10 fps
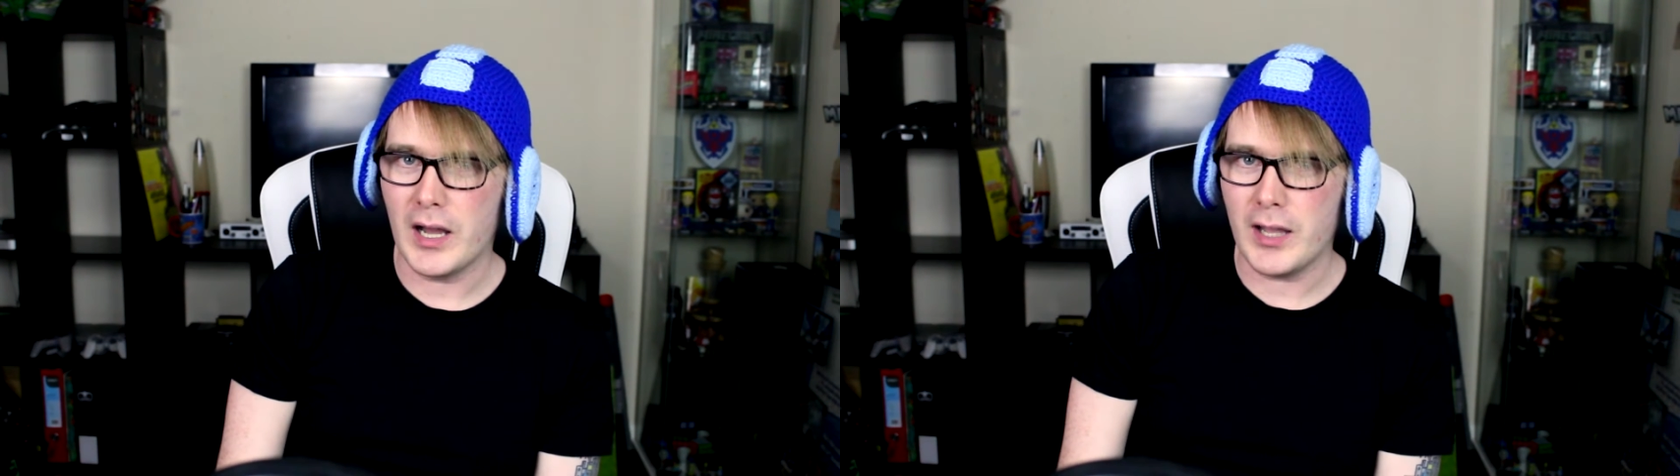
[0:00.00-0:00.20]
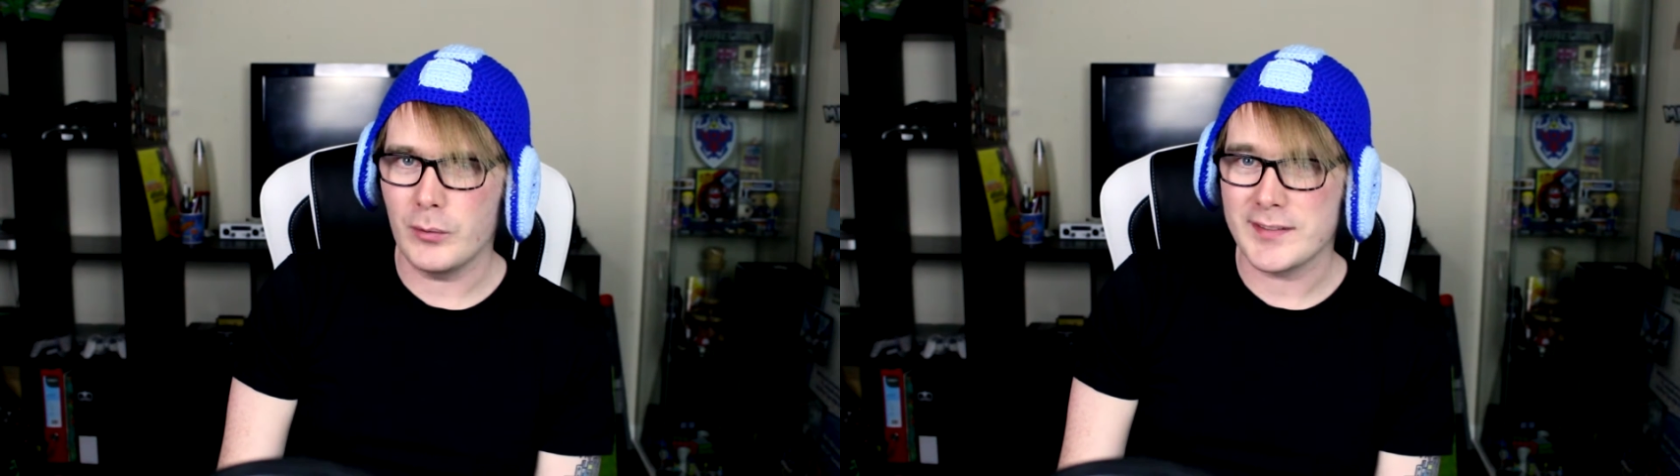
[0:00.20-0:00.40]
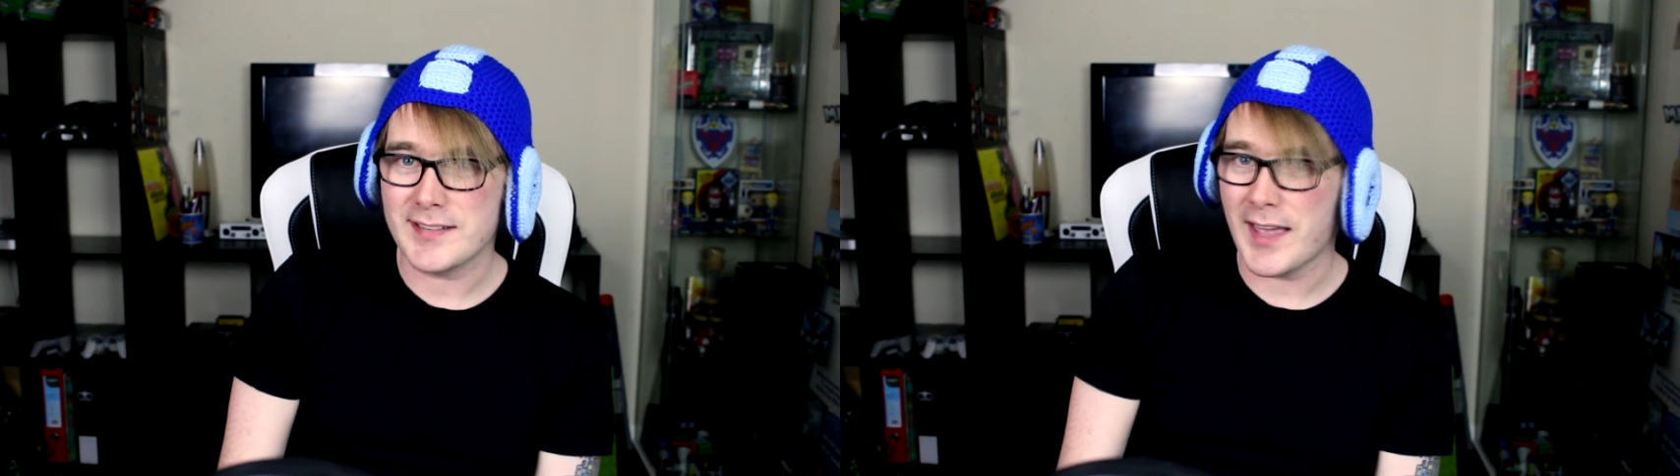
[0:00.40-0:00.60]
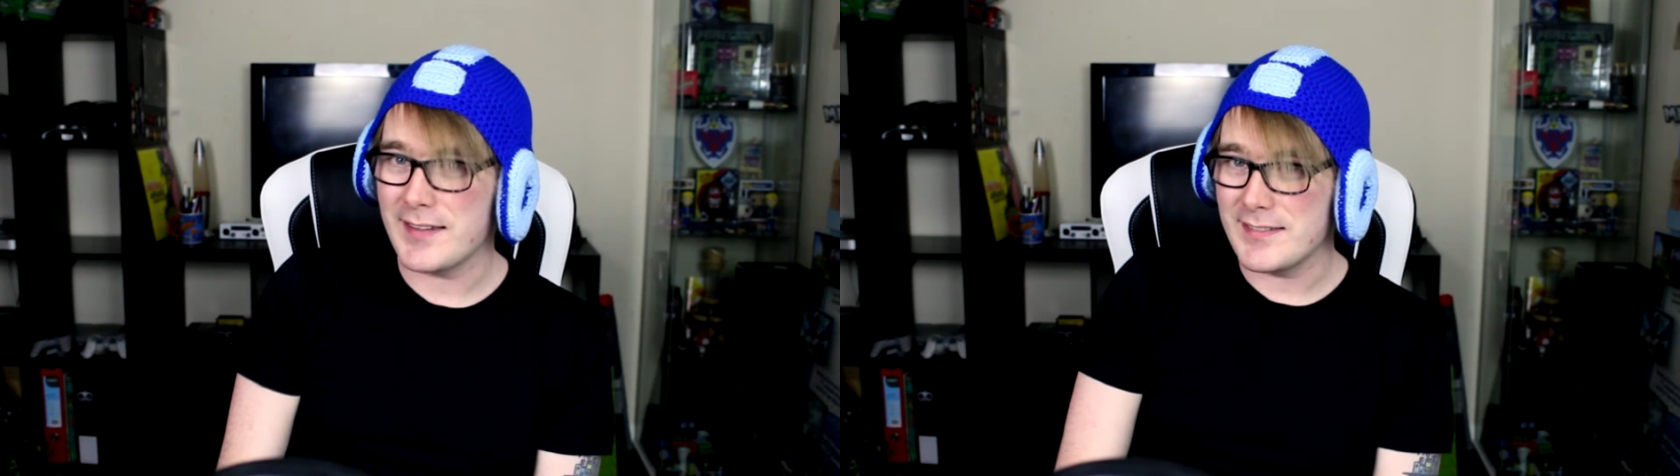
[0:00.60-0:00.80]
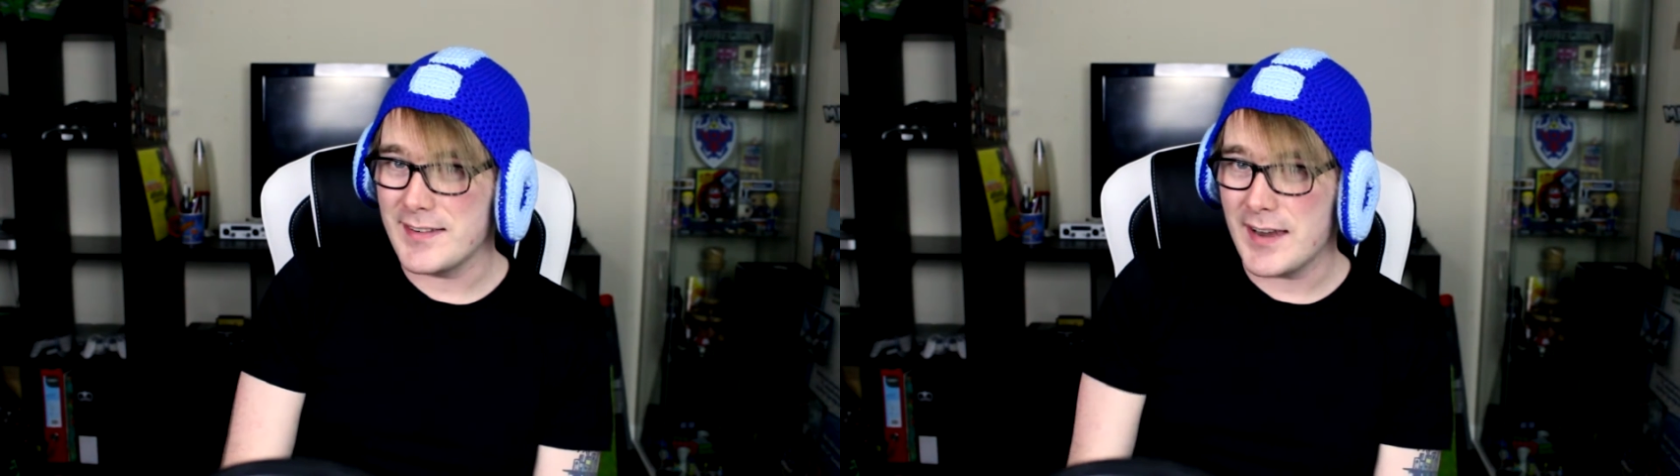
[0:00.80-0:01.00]
I always
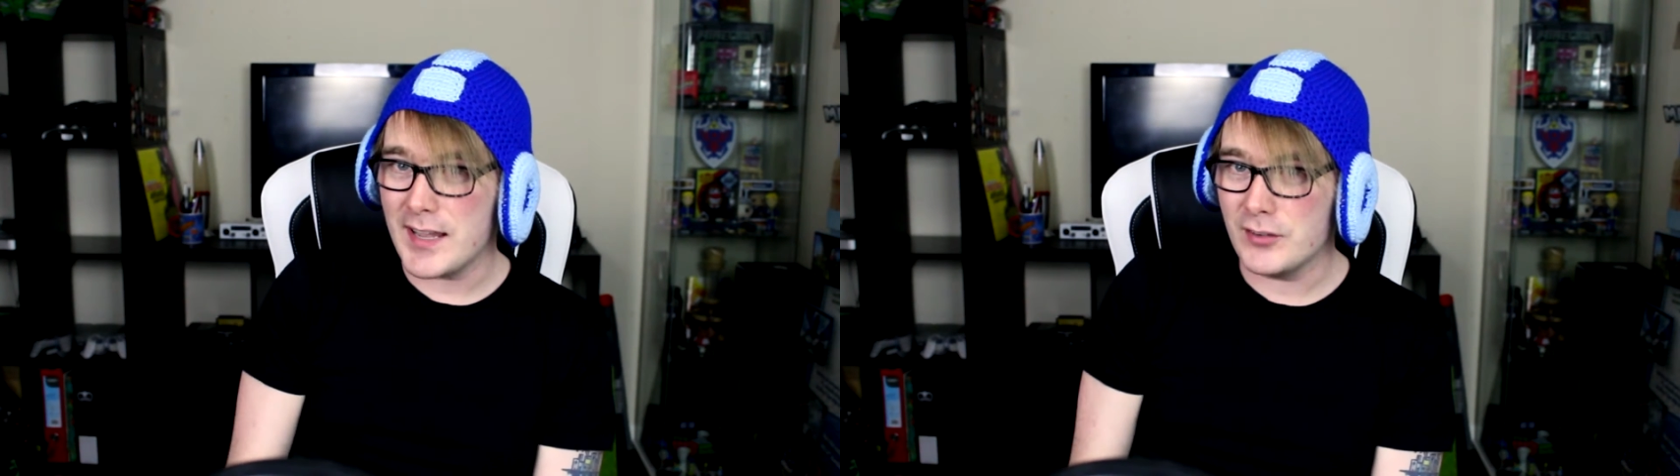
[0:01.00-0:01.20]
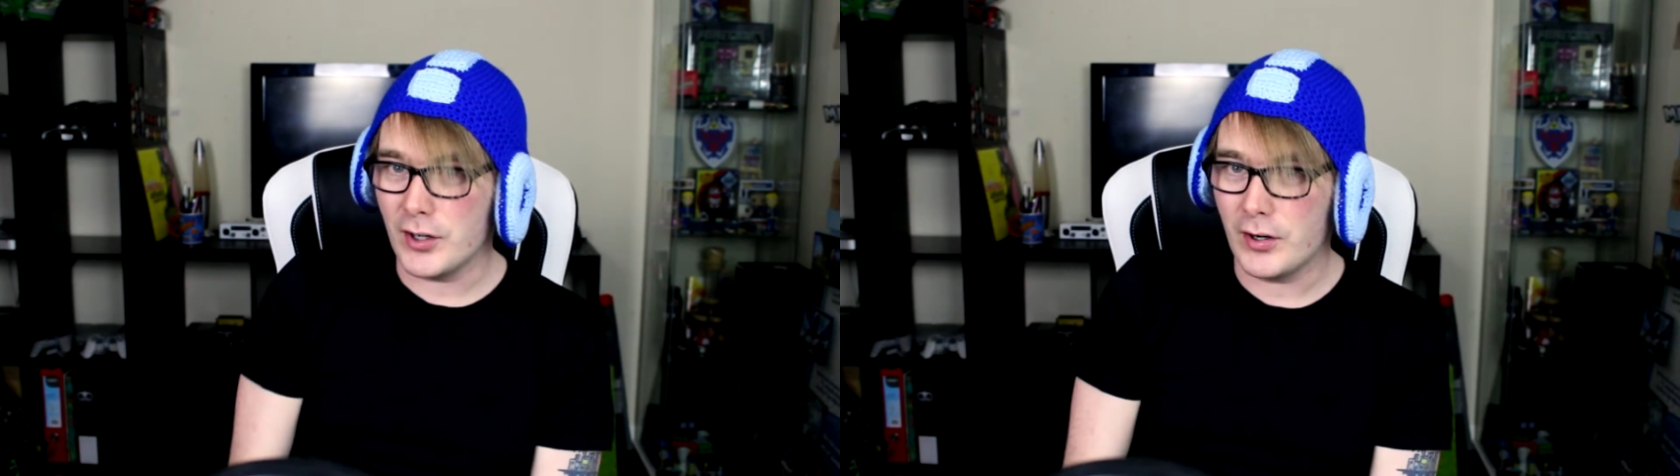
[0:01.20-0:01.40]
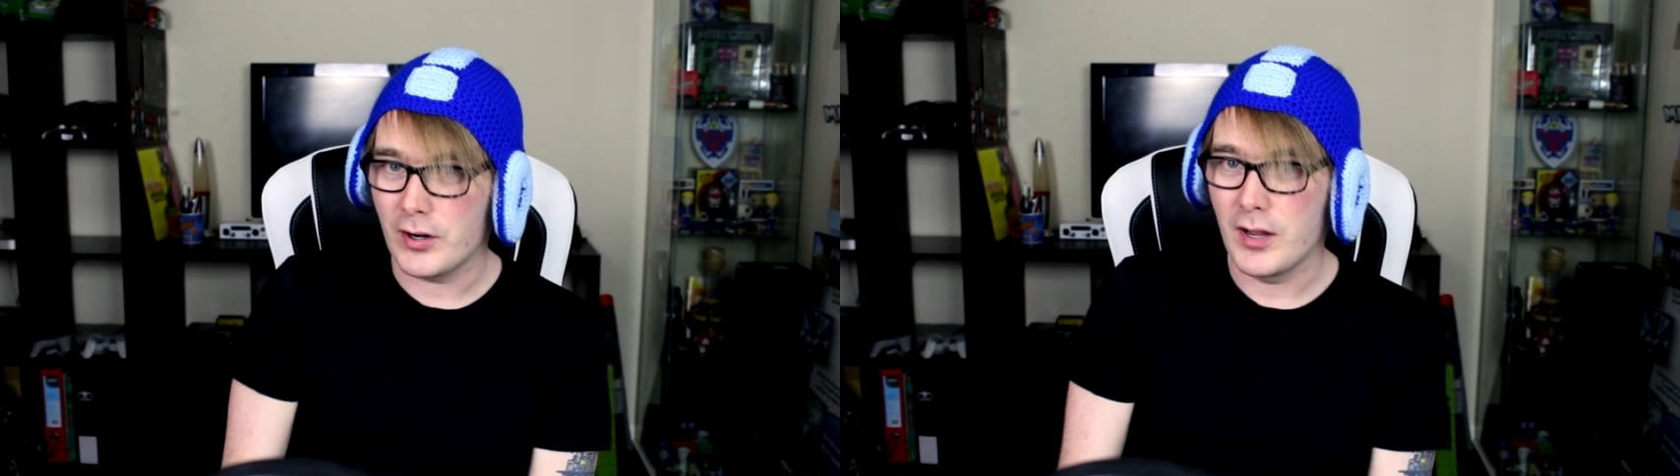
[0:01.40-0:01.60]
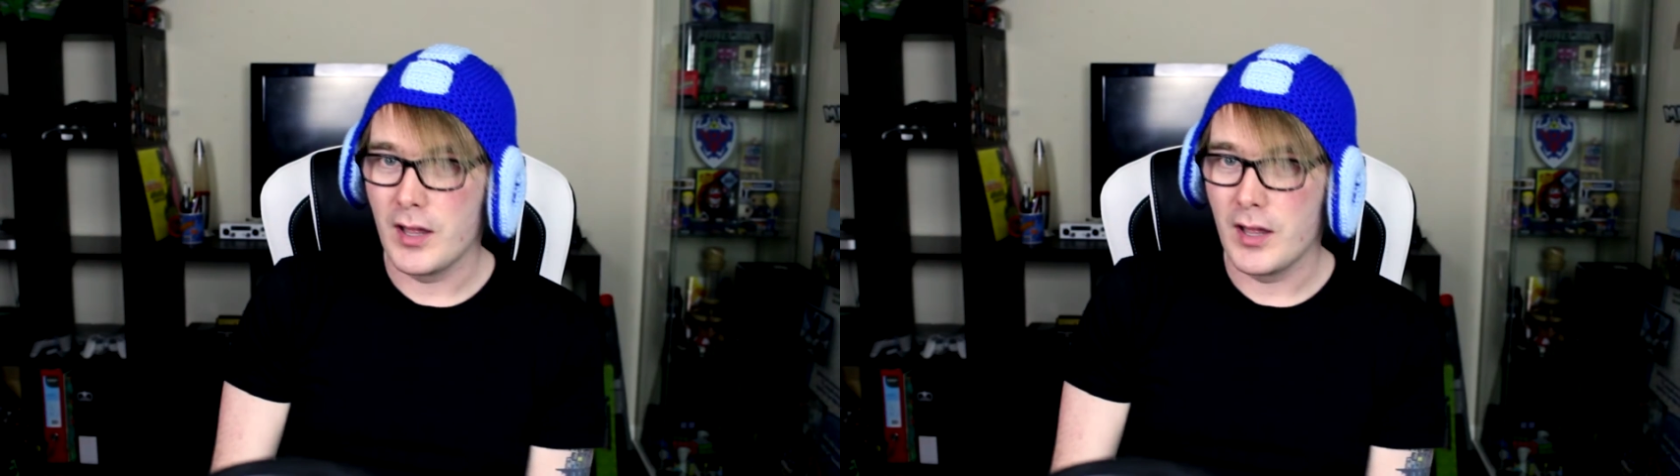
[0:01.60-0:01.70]
said neither.